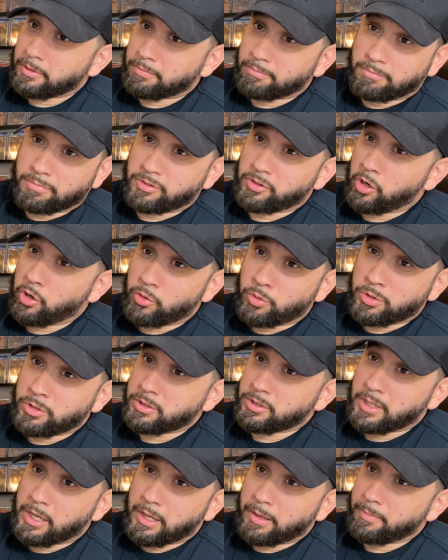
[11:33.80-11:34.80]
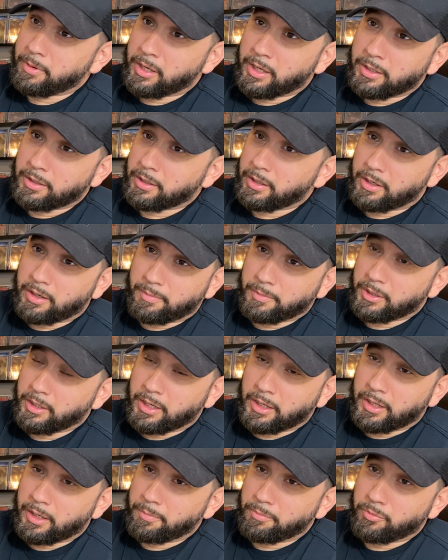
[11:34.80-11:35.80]
Star Wars is hot, man. I mean,
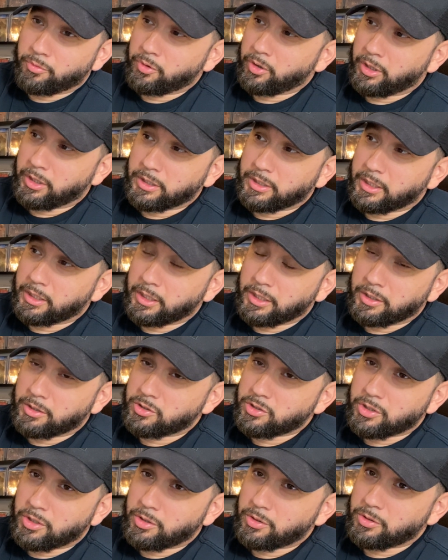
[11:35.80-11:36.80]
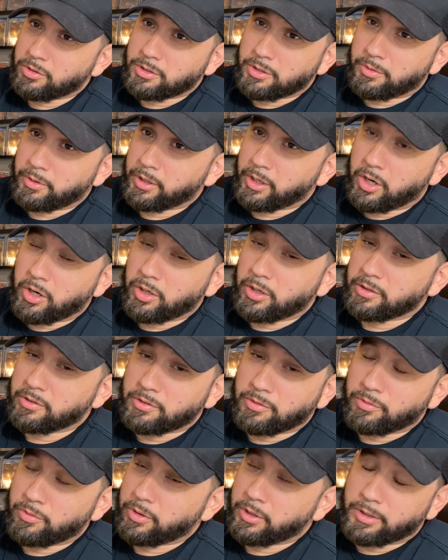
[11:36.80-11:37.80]
I'm really digging the shows, regardless
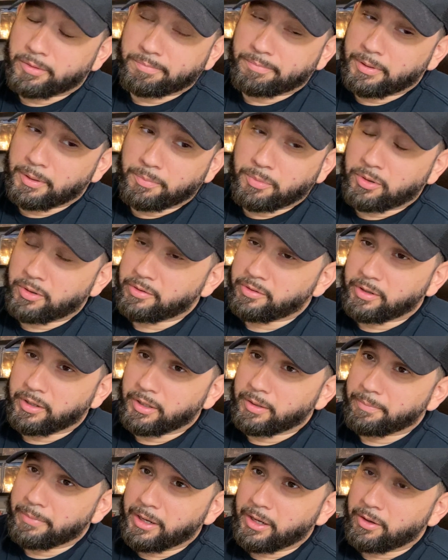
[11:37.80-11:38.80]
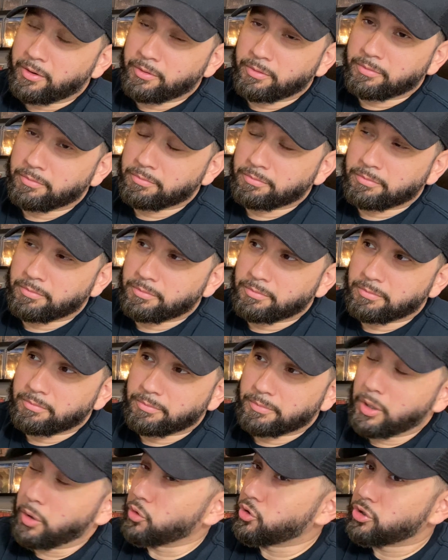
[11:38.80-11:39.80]
of what people are saying about
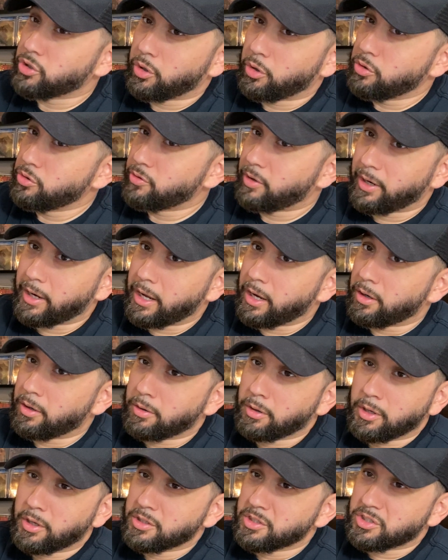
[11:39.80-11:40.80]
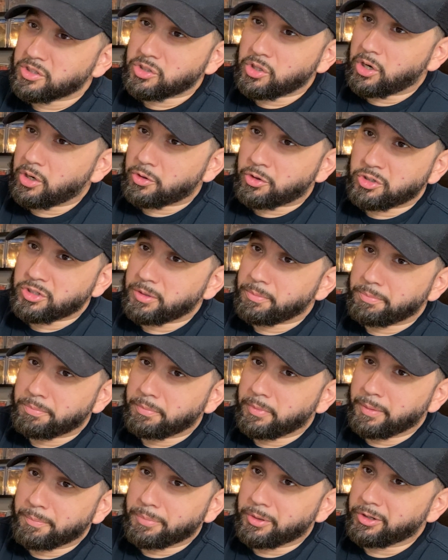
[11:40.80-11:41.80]
most shows right now. Star Wars
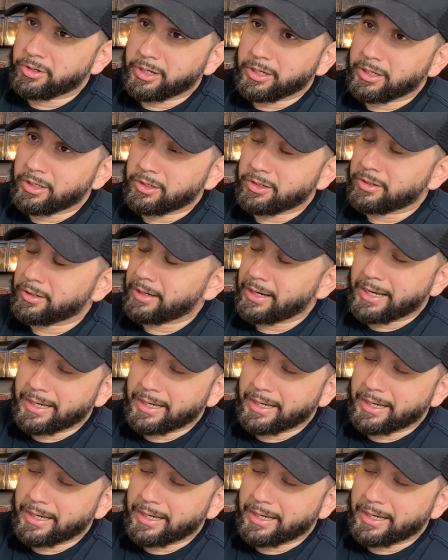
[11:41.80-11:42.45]
in particular.